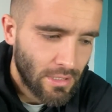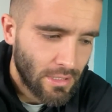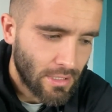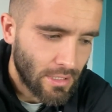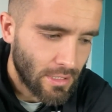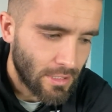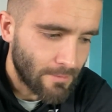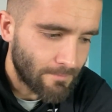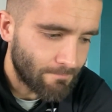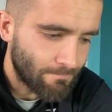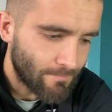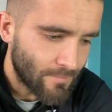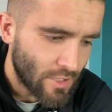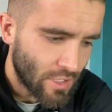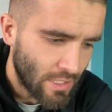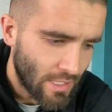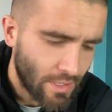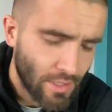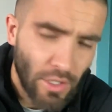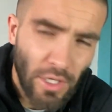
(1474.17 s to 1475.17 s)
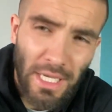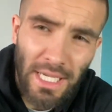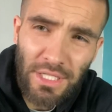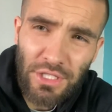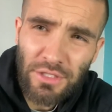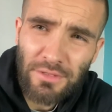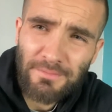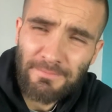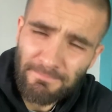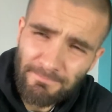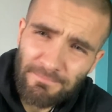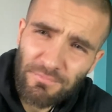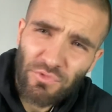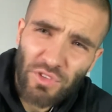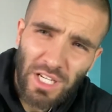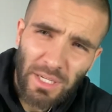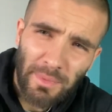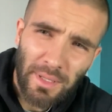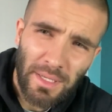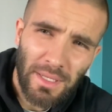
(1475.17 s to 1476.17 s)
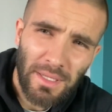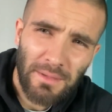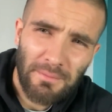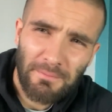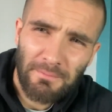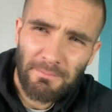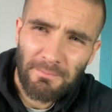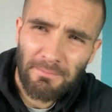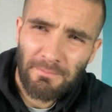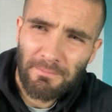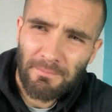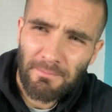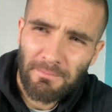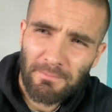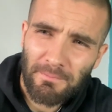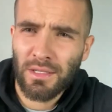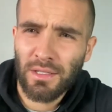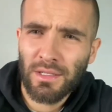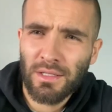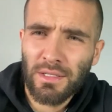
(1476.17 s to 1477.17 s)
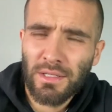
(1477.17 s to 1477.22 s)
So yeah, The Night Agent, recommend it.